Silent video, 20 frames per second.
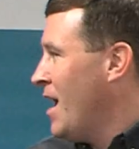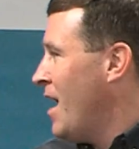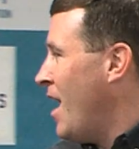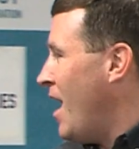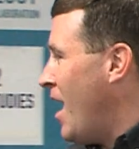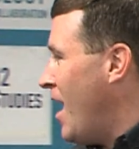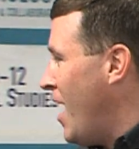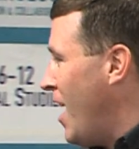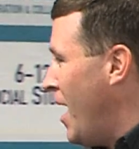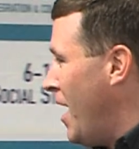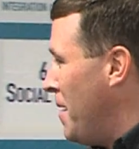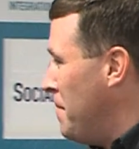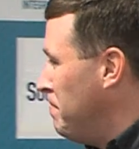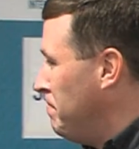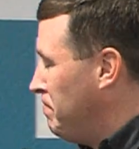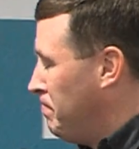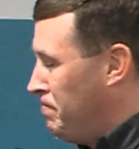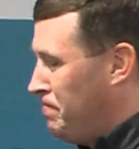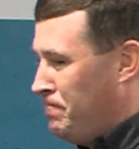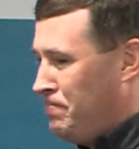
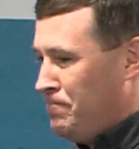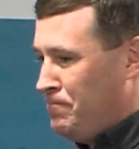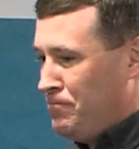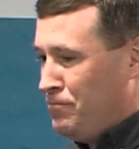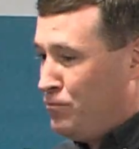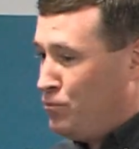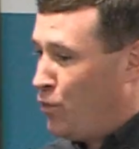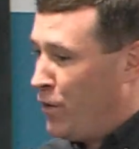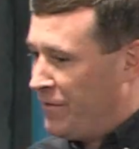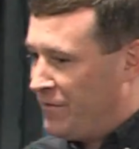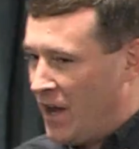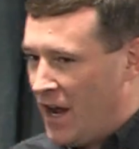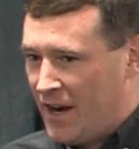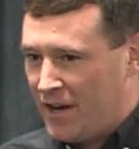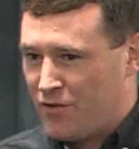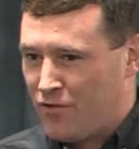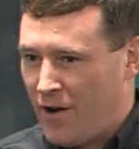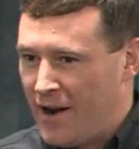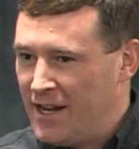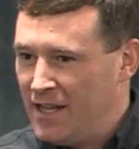We've got a
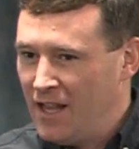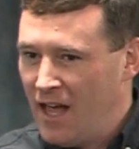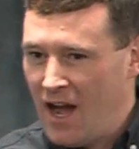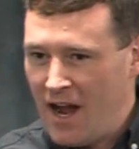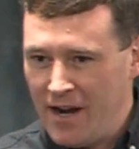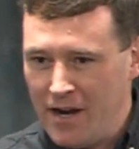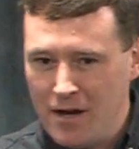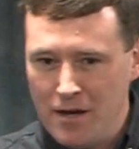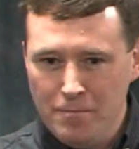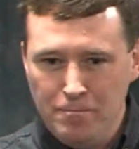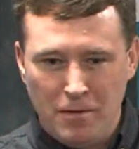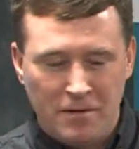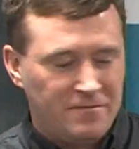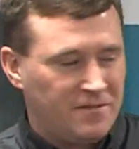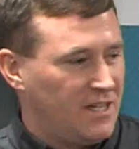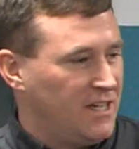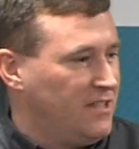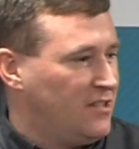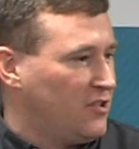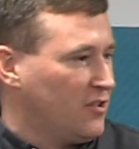great lineup of
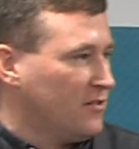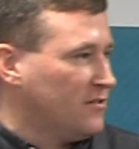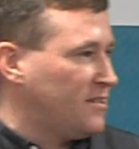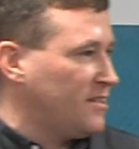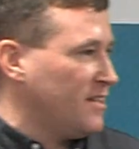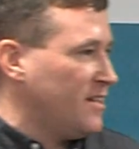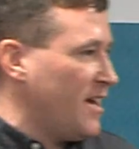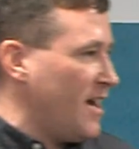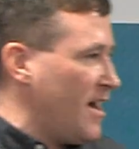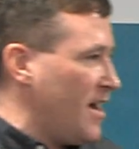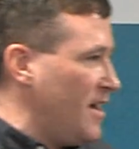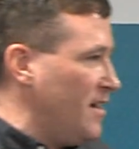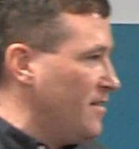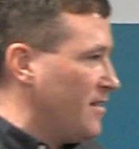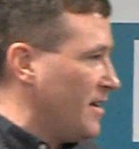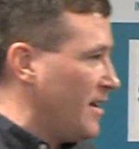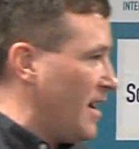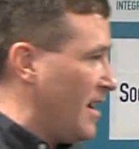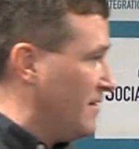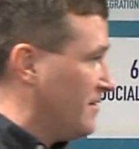teachers today
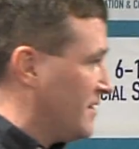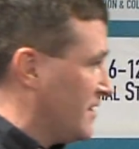that have